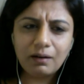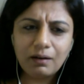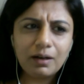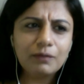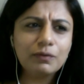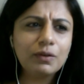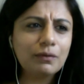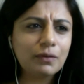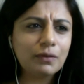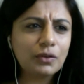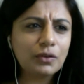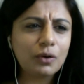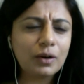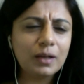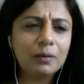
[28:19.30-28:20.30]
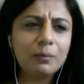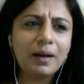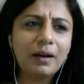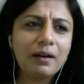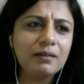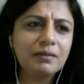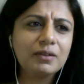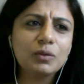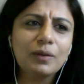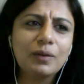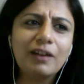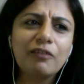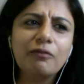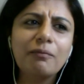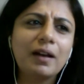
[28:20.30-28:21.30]
If you have a story where
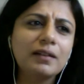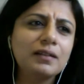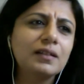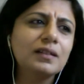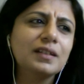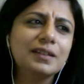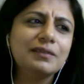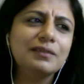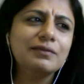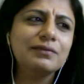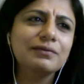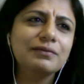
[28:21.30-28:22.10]
12 mothers have,